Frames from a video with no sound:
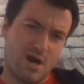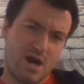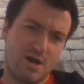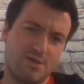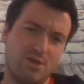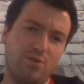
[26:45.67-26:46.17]

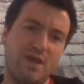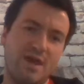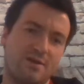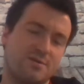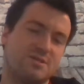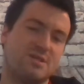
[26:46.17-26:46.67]
On the
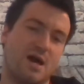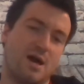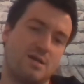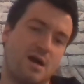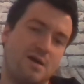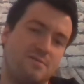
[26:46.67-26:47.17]
Lakers
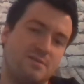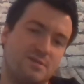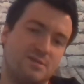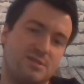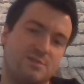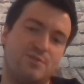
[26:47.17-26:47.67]
side, I think
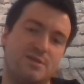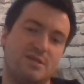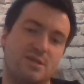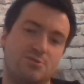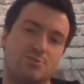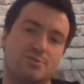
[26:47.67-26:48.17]
this is
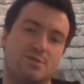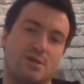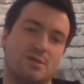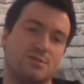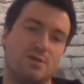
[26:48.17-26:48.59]
pretty interesting.